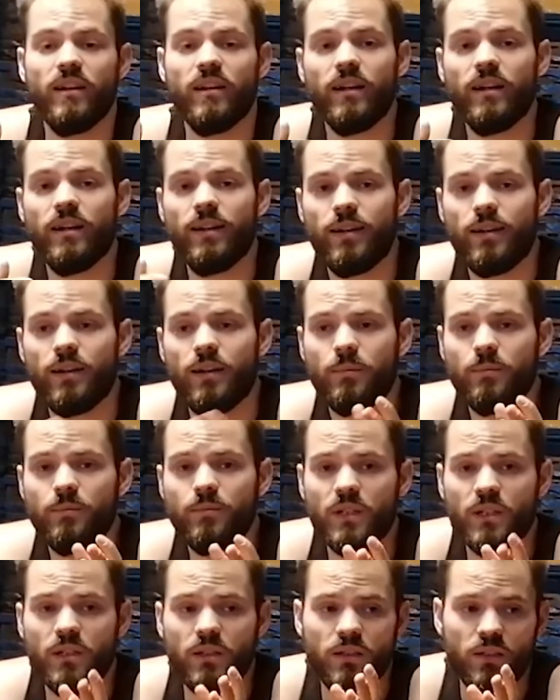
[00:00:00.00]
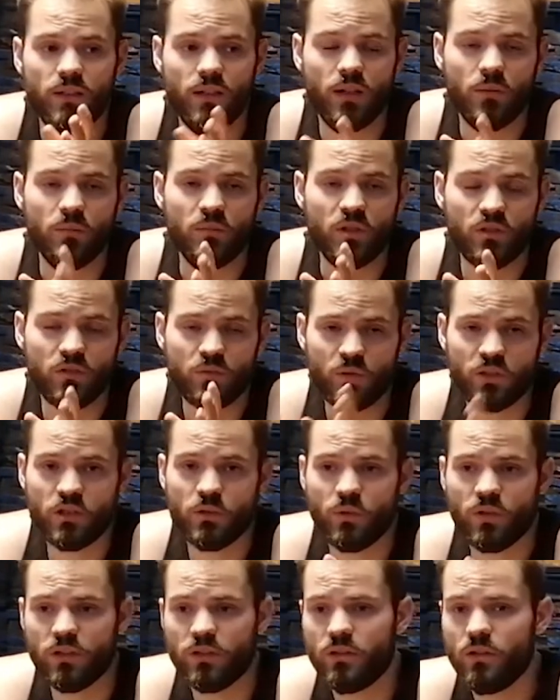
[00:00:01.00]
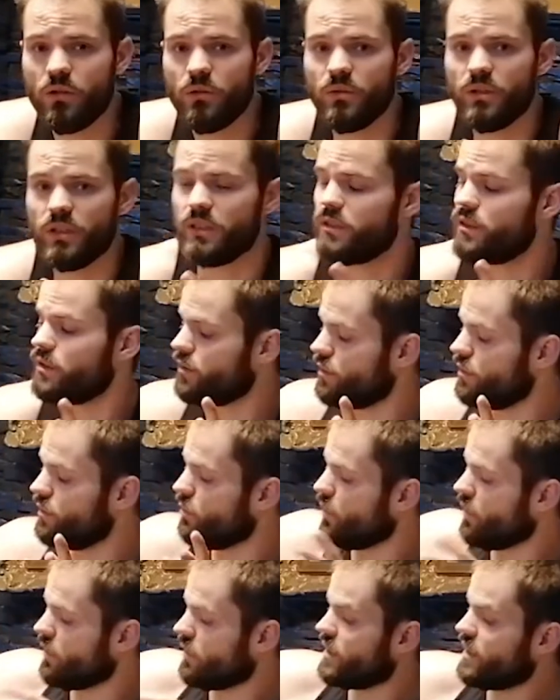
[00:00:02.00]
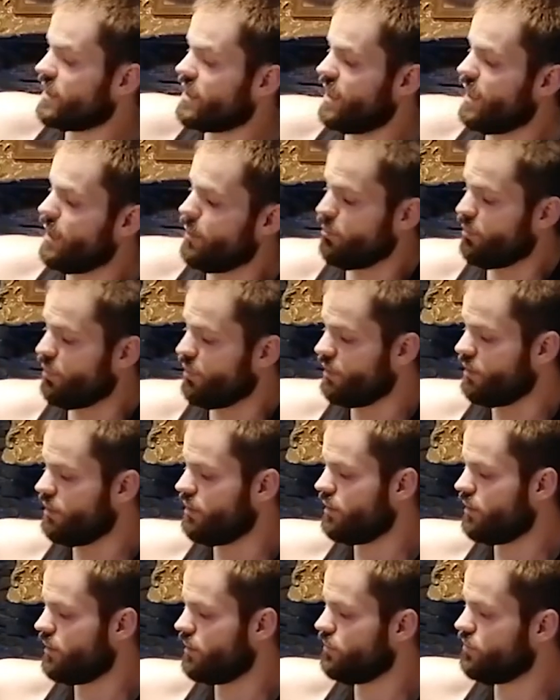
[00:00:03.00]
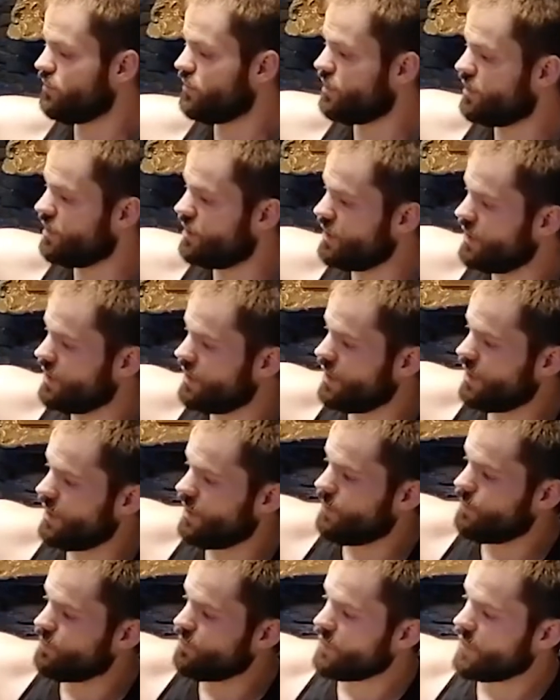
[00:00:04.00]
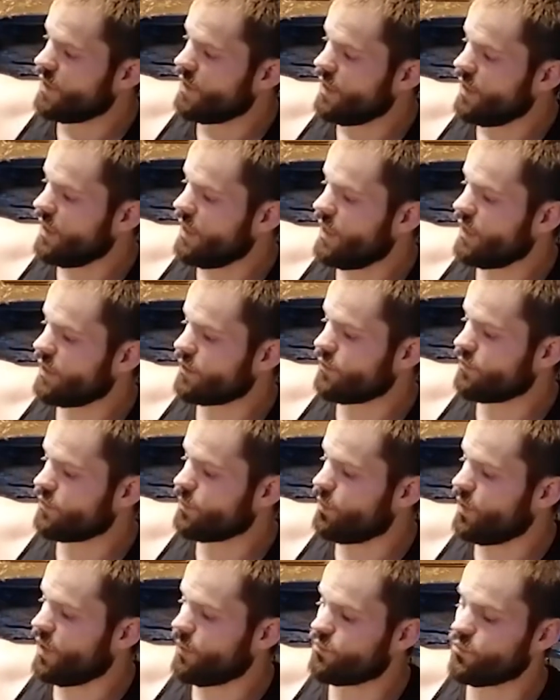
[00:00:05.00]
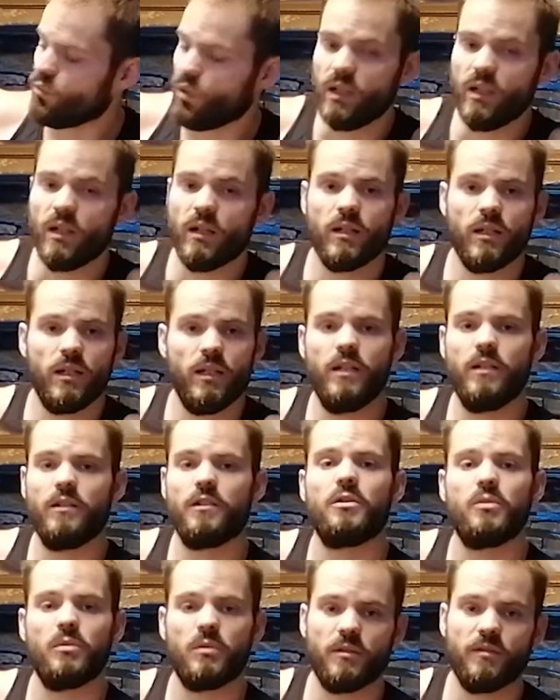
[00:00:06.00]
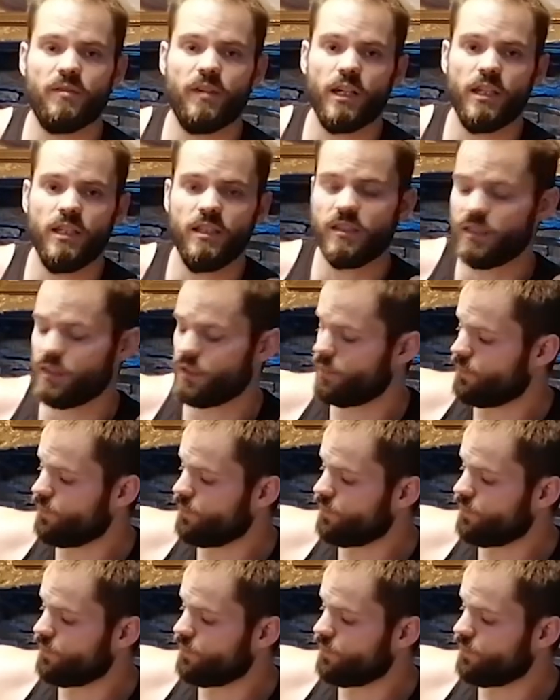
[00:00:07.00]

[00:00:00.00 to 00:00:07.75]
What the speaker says: Yeah, because what you want to do is you want to clamp the end of the barbed wire into the vise,